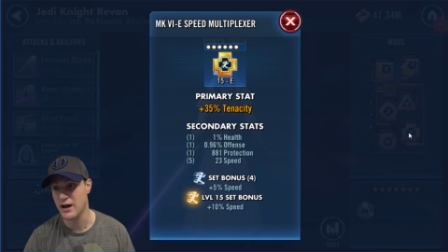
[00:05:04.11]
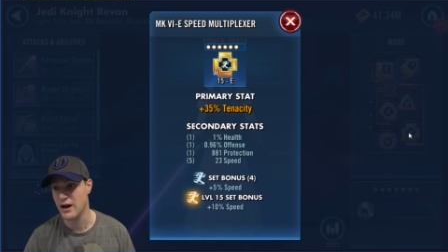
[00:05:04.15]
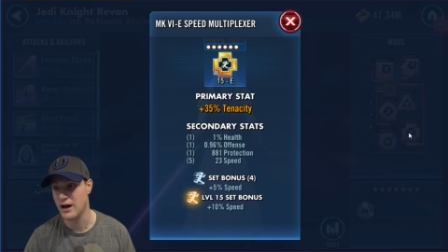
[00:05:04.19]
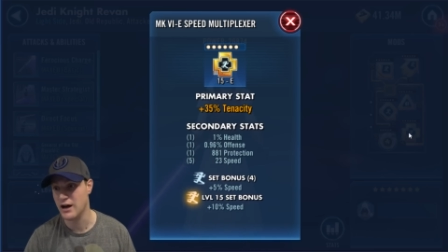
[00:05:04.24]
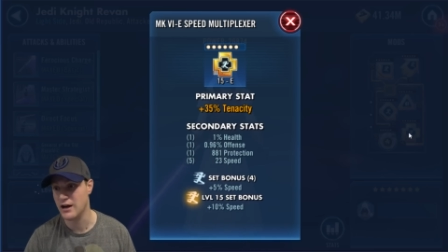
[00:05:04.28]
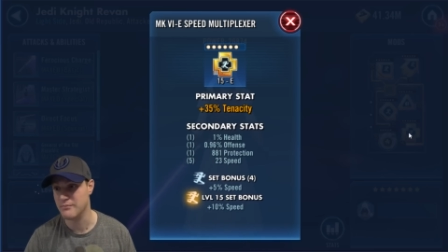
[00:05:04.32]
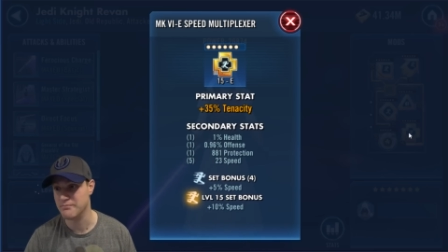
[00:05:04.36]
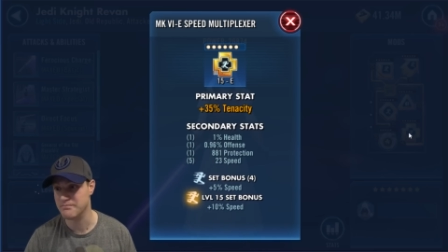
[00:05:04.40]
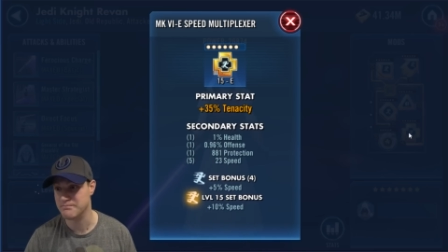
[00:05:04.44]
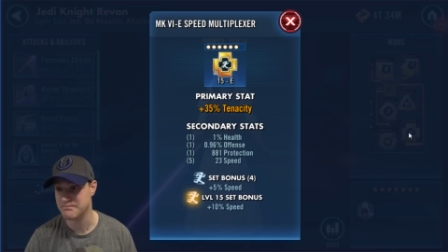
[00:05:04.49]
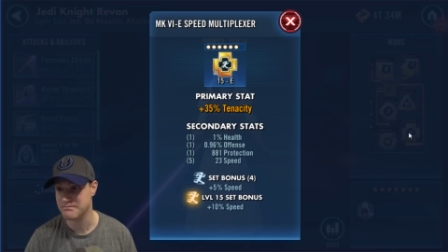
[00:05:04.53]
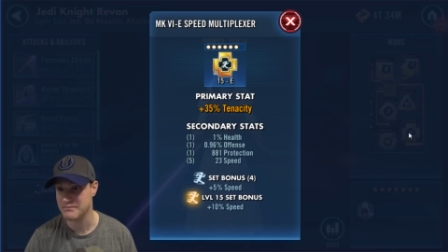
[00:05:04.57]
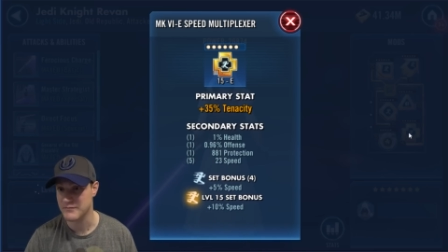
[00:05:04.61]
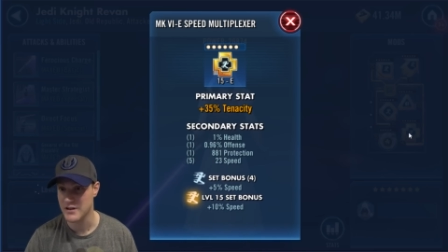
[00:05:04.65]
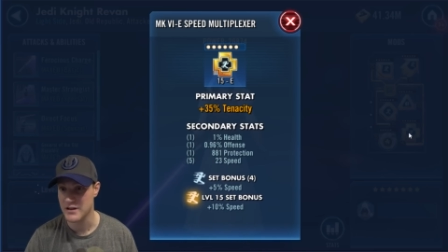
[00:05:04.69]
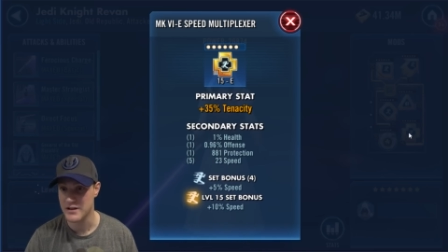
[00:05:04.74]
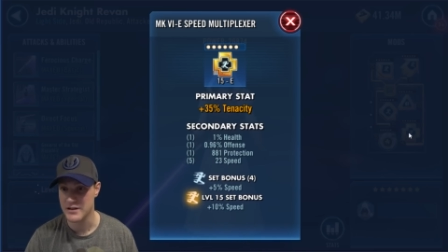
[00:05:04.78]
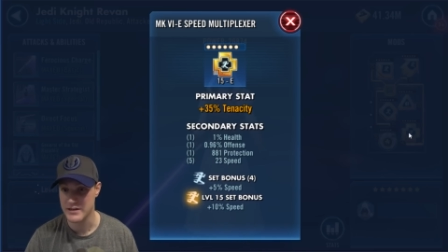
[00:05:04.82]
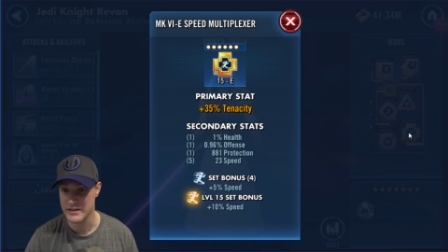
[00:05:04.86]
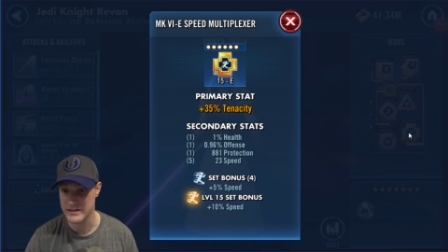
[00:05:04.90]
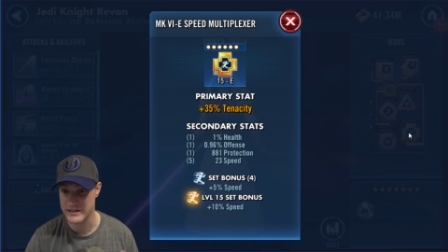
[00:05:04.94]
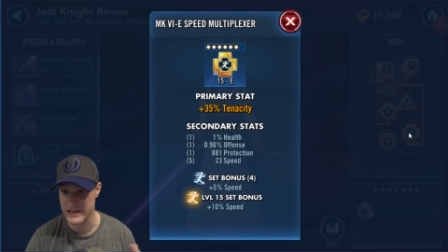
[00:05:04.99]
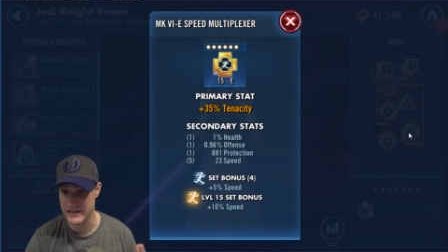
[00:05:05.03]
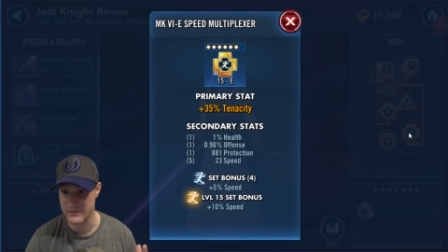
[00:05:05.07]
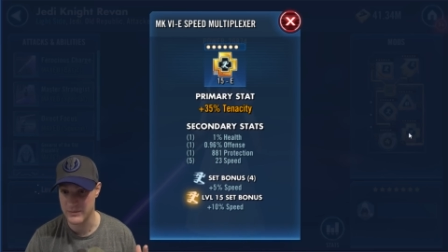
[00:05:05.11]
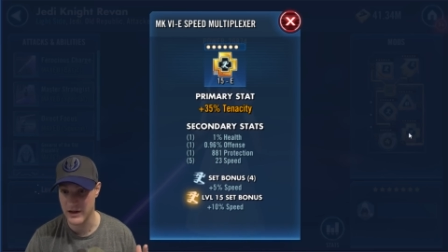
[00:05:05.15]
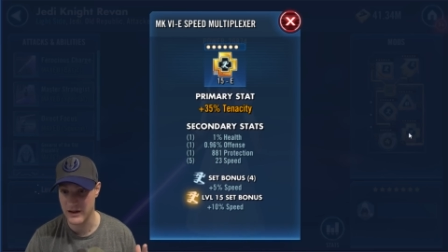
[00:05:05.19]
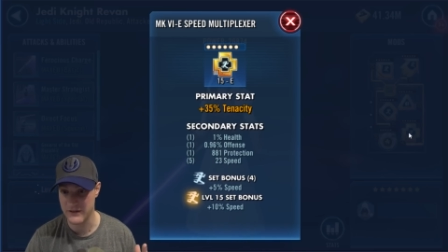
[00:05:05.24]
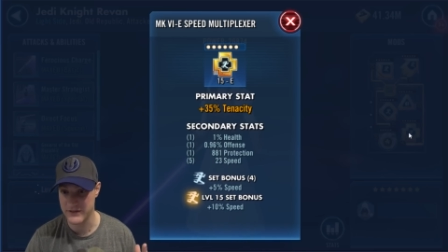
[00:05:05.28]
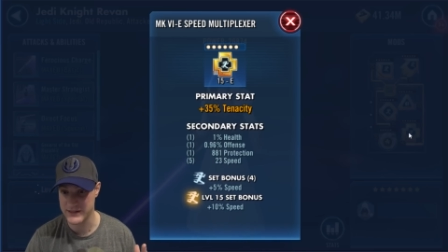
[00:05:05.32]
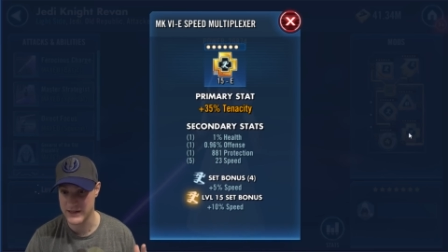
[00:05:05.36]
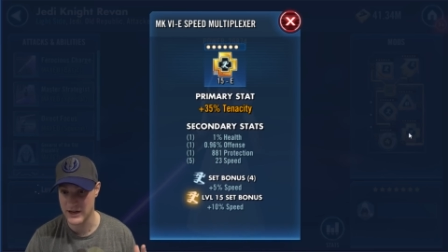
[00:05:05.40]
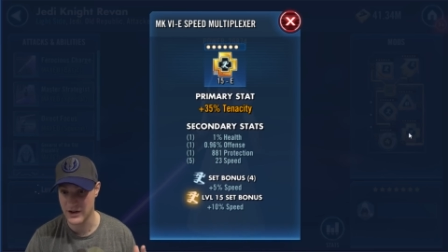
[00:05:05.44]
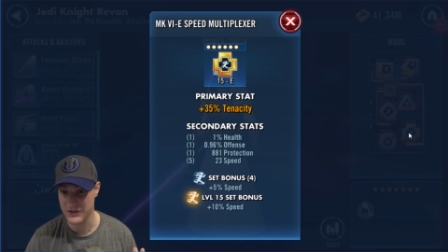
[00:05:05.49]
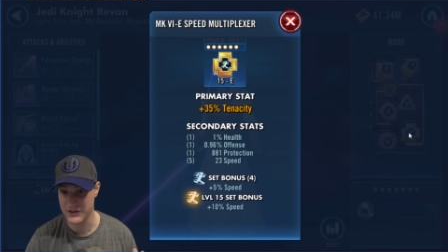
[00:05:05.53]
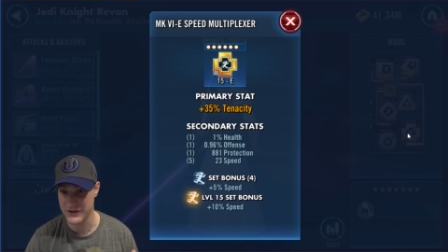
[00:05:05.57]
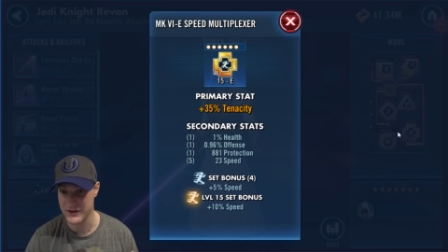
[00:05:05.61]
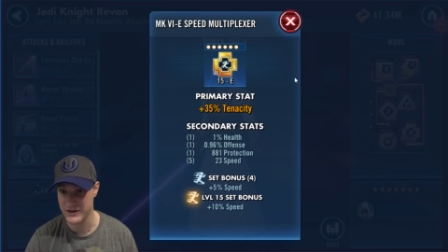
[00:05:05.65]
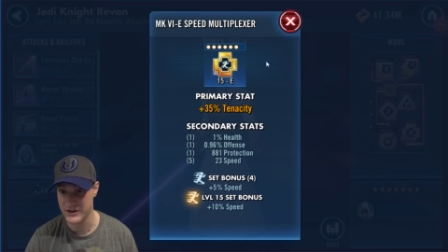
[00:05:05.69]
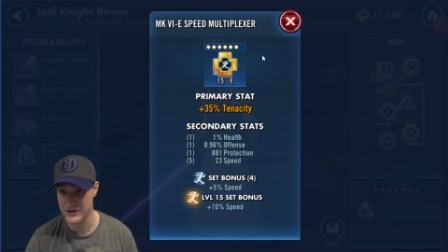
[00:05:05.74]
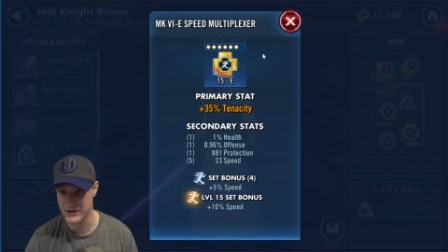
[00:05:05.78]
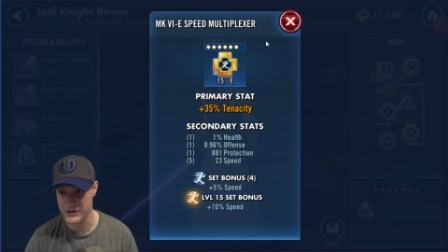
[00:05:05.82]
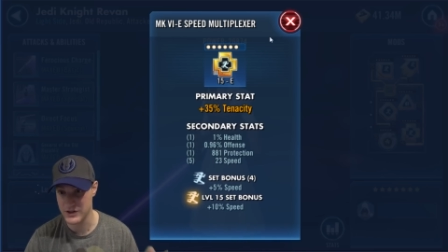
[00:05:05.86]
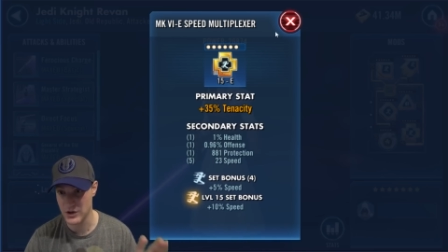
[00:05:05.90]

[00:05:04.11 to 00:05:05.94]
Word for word: um, debuffs out there.